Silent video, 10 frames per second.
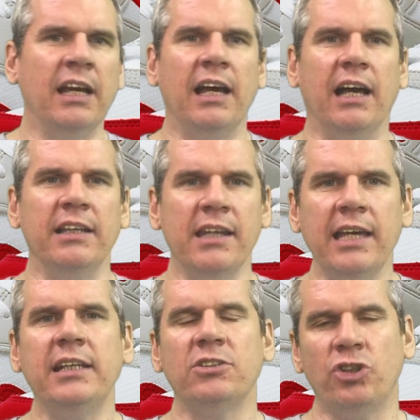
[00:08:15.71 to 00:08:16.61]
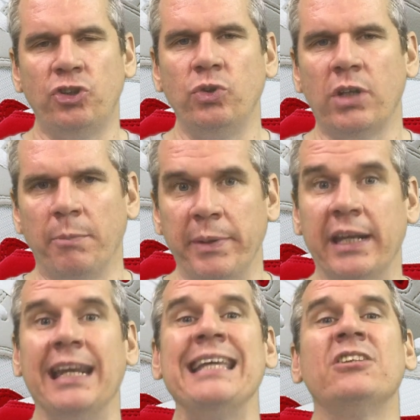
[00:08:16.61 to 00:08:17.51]
Nike is a shoe company,
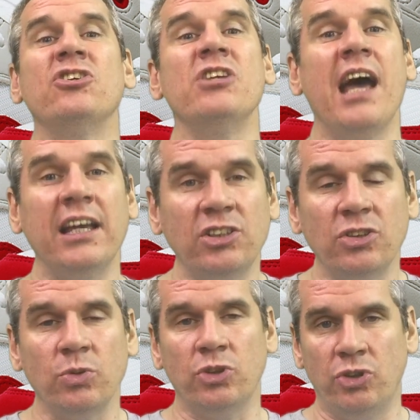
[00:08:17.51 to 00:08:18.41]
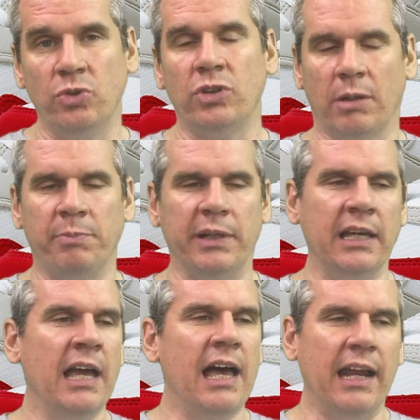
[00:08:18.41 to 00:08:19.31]
an international shoe company,
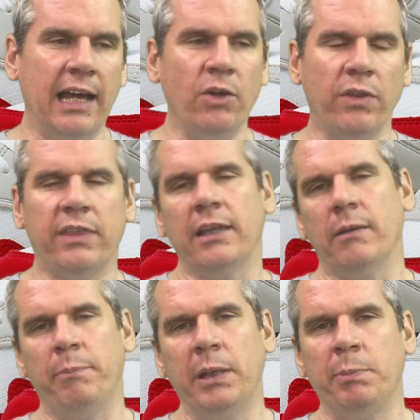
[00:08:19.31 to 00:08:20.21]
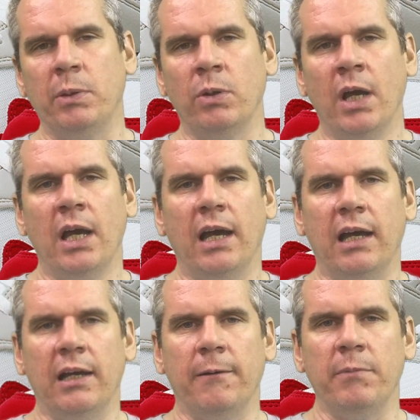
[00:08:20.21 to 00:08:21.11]
and I don't think that
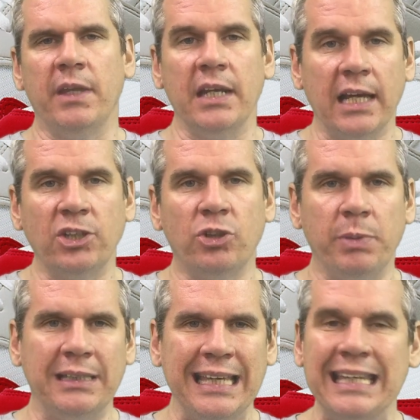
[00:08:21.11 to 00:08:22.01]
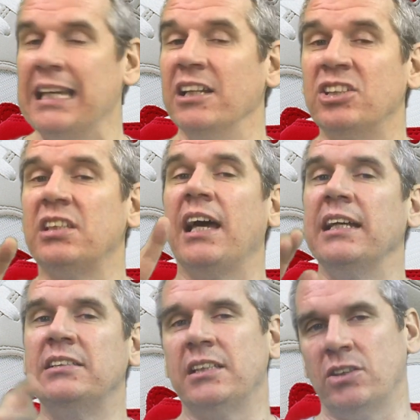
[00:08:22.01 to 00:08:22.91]
that Nike should be taking
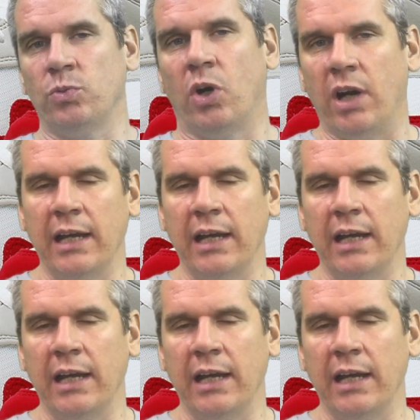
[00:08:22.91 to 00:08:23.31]
sides, as it were.